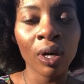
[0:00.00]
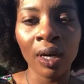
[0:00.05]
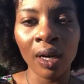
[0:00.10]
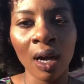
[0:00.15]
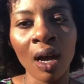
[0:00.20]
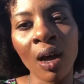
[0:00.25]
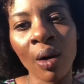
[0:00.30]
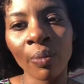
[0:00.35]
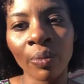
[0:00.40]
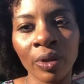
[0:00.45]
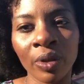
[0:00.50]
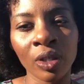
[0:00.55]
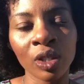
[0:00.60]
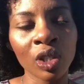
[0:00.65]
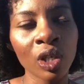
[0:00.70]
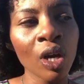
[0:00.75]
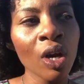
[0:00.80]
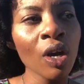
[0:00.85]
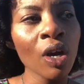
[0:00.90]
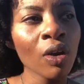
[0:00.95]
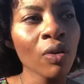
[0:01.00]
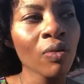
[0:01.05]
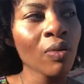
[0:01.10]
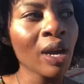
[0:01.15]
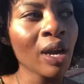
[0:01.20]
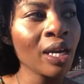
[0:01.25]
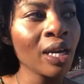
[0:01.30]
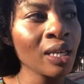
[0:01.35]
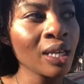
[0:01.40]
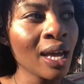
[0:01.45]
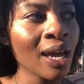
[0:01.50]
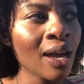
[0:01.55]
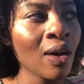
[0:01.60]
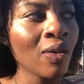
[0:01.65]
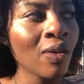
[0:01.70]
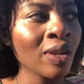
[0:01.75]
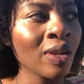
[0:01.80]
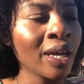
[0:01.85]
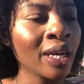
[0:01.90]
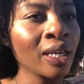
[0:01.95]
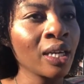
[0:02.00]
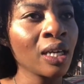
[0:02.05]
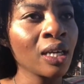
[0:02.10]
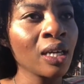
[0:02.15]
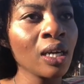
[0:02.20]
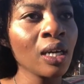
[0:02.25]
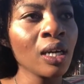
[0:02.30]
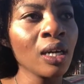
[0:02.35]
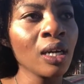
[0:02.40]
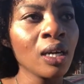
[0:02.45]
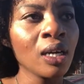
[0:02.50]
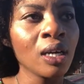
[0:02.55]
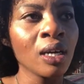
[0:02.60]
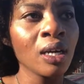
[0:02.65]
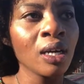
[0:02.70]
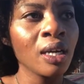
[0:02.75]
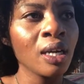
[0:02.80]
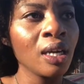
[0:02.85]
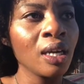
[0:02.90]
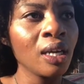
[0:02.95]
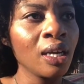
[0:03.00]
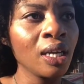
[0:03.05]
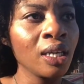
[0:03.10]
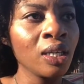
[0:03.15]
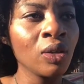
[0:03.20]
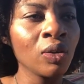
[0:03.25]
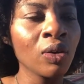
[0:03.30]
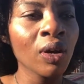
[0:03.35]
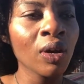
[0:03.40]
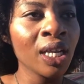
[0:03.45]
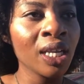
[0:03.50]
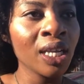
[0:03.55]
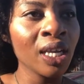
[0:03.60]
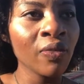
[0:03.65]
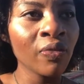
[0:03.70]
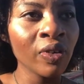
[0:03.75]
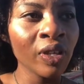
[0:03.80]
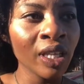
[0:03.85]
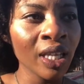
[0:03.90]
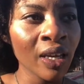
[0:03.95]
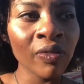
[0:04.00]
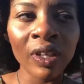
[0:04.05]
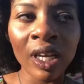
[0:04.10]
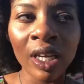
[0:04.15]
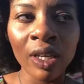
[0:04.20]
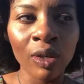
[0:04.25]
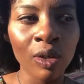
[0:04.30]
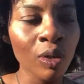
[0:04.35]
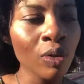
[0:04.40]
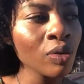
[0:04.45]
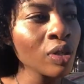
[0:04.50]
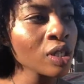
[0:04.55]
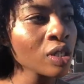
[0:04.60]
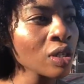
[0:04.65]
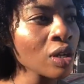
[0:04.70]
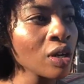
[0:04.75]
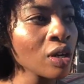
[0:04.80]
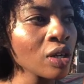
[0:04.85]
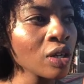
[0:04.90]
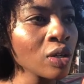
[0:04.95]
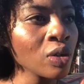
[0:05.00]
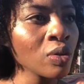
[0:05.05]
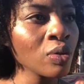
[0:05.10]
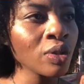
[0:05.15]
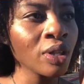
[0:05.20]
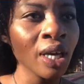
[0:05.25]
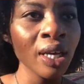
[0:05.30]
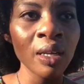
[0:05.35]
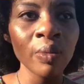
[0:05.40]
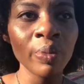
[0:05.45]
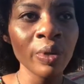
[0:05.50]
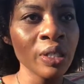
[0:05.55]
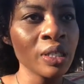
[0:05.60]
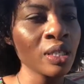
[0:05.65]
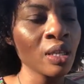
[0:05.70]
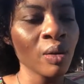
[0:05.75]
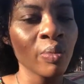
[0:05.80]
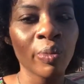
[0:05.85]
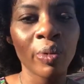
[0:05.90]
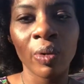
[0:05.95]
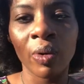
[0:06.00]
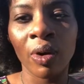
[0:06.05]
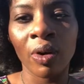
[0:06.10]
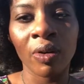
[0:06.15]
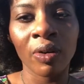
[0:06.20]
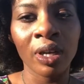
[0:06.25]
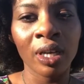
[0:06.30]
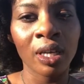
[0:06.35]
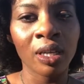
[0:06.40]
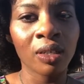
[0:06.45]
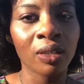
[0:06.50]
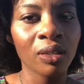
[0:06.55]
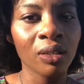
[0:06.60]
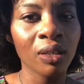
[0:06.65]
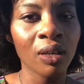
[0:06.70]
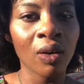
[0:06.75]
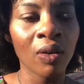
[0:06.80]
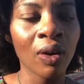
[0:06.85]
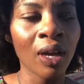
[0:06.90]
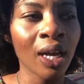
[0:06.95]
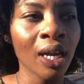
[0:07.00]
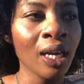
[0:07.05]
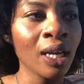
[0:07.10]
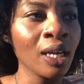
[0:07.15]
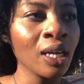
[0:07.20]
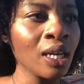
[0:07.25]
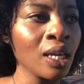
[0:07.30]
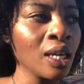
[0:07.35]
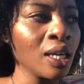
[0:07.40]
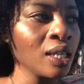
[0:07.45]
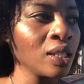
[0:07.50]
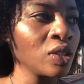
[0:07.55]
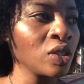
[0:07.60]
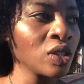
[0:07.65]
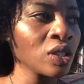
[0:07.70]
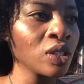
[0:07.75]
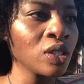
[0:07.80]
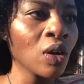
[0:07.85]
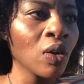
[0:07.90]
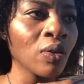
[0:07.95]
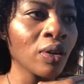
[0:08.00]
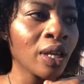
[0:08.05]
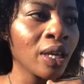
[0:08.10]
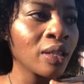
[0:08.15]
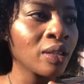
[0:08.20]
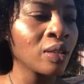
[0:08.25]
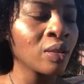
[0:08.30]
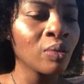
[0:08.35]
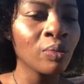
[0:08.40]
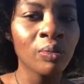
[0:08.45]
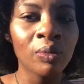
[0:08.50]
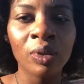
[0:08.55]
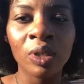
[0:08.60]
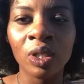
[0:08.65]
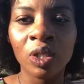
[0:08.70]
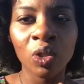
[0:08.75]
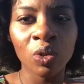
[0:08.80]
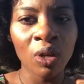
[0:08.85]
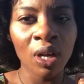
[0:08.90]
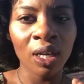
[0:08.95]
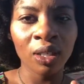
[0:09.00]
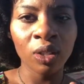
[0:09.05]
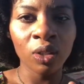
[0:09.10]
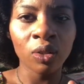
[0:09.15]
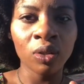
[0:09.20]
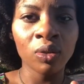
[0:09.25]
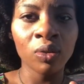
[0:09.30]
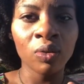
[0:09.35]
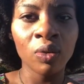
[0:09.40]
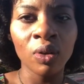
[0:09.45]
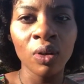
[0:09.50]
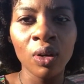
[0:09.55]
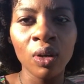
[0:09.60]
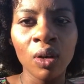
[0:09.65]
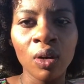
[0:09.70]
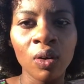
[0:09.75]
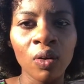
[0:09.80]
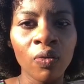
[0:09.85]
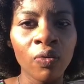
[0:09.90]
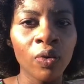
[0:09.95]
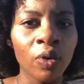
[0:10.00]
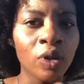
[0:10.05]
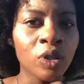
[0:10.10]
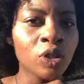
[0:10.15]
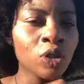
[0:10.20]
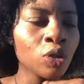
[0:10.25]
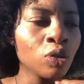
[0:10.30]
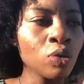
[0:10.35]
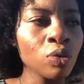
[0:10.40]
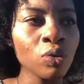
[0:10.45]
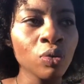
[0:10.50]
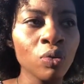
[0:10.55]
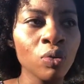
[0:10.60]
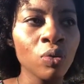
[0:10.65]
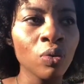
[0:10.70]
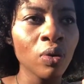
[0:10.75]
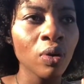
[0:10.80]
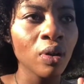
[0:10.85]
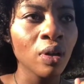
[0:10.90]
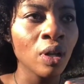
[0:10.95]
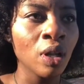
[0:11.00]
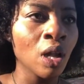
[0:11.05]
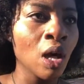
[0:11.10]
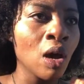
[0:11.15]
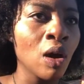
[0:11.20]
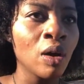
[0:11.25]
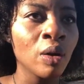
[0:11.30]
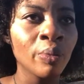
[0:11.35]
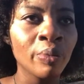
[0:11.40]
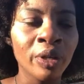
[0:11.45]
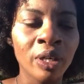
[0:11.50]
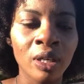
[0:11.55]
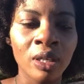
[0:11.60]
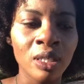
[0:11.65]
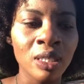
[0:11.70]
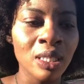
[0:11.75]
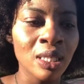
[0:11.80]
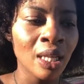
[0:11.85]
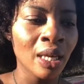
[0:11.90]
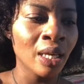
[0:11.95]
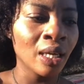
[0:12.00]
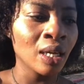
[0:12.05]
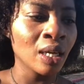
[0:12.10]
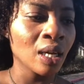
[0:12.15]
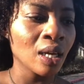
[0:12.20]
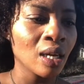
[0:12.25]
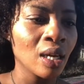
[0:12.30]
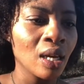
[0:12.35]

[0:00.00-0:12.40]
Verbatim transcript: accomplish right now like you know and if it if they do deter you let it be temporary mm-hmm. okay just don't let them distract you for too long because like